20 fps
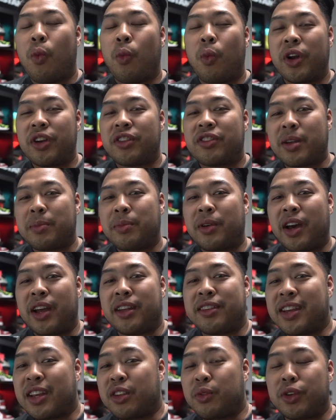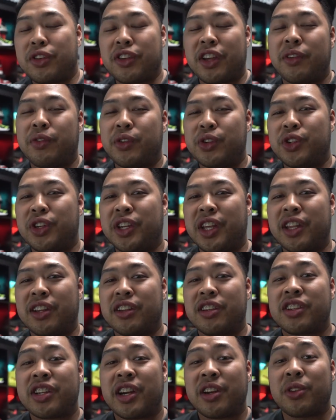What is up, guys? Thanks once again for tuning in
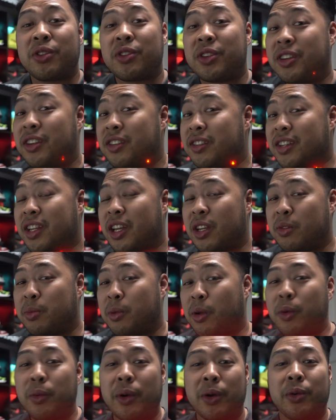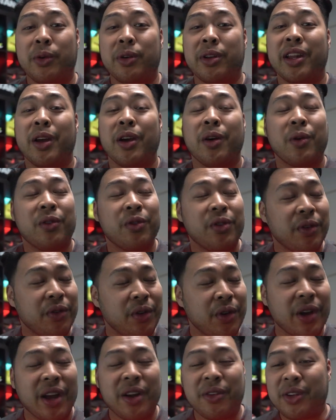to the channel. So this is KIXPLORE, where we
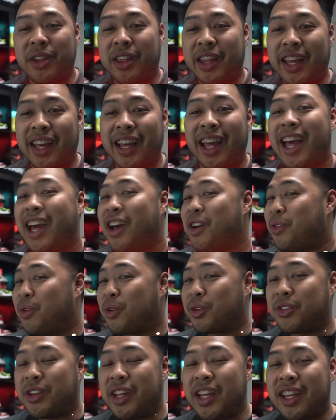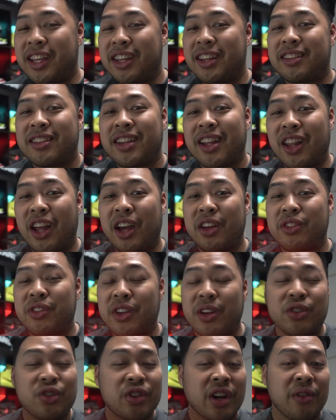review everything for sneakers,
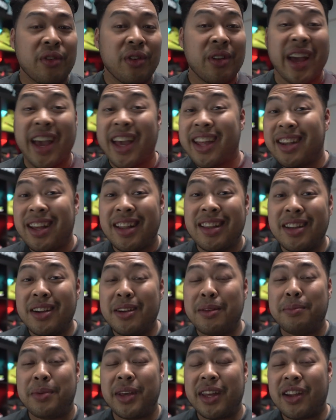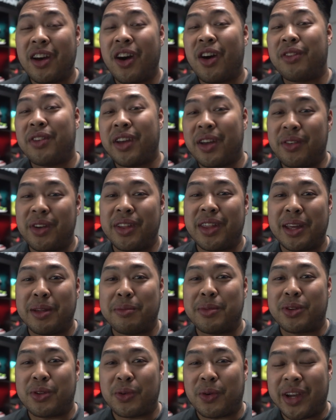lifestyle, travel, and a little bit of everything in
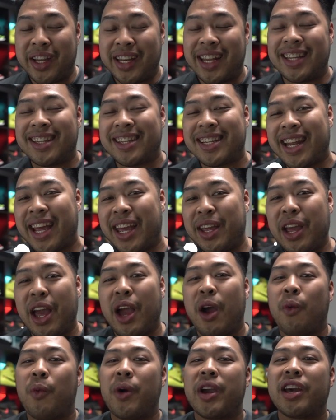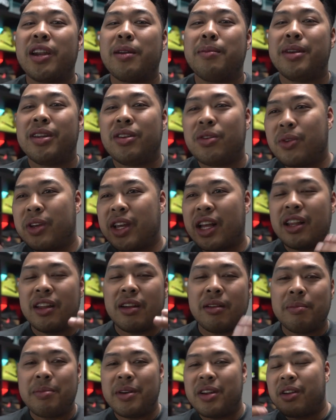between. And today we're going to be doing a
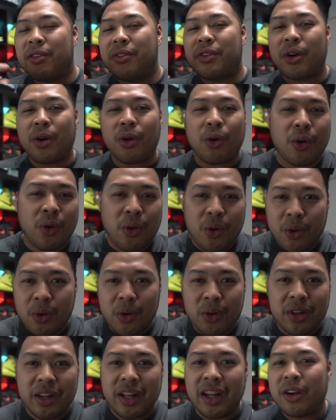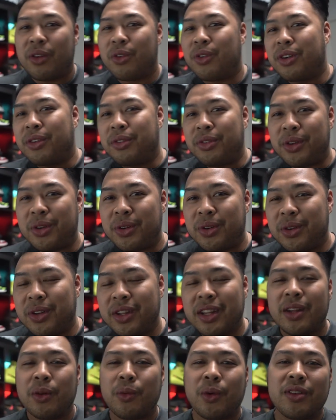little bit of a haul review
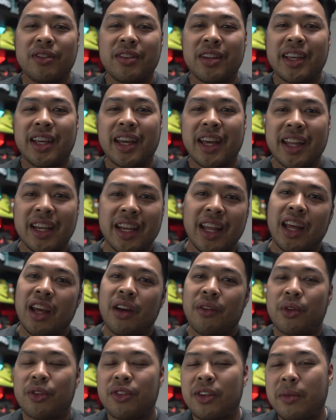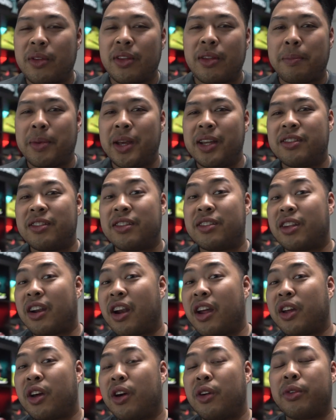once again for some of the pieces that
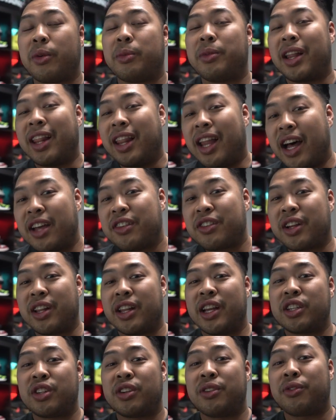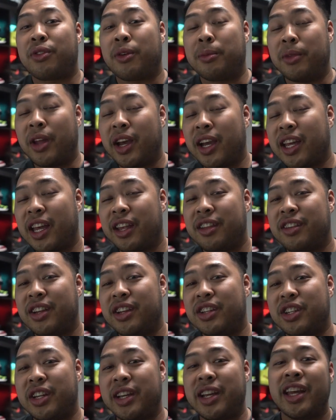I got from the last collection from Nike
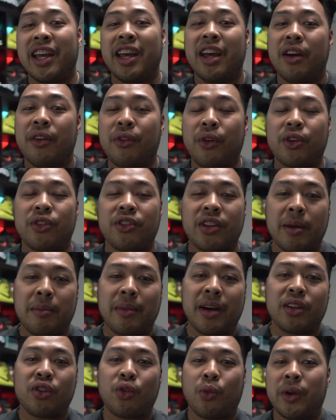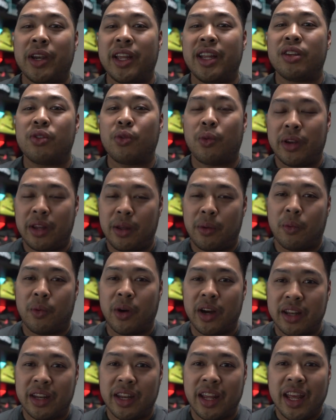Acg for summer
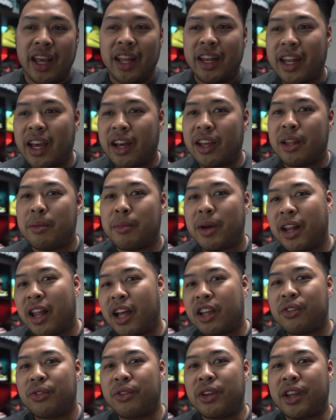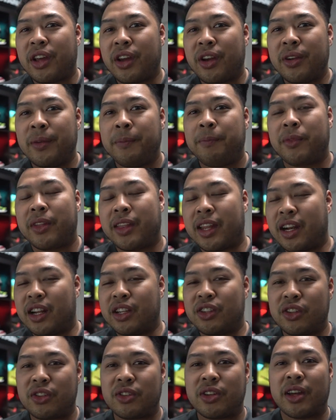2021. Now, in my last video that I
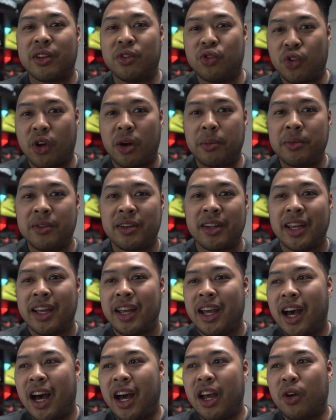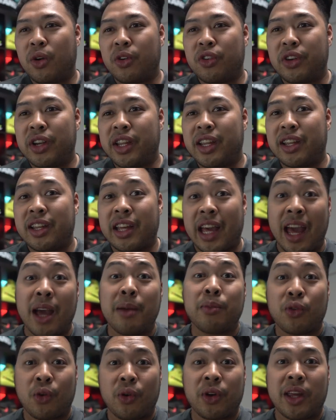just dropped, I already
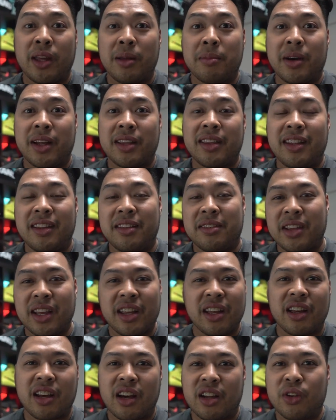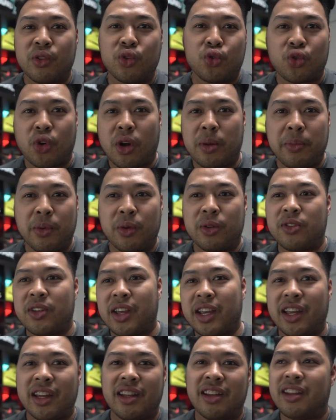am talking about the second kind of drop or
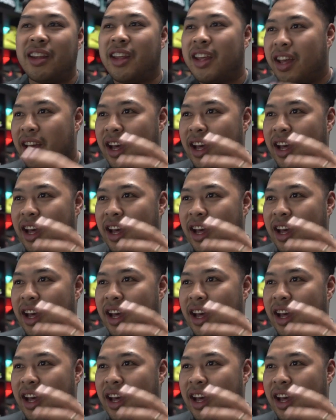second